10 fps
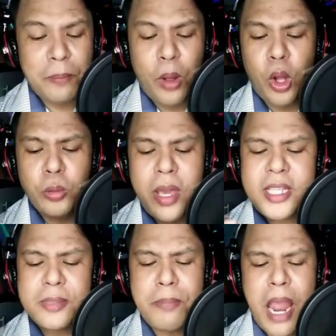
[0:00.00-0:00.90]
It
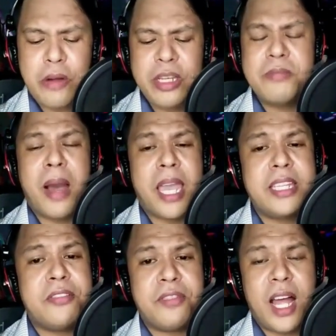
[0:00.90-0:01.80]
makes
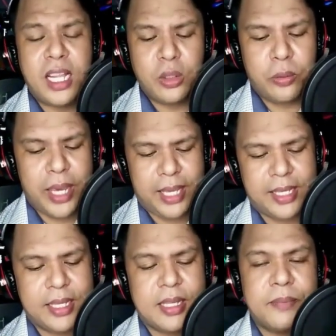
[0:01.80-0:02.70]
characters
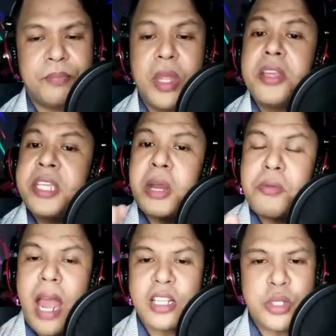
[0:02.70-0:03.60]
vivid,
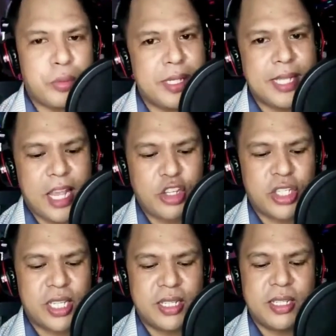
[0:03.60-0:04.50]
alive, and
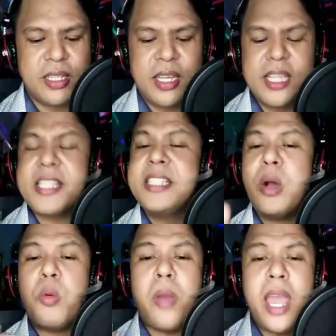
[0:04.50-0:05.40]
believable.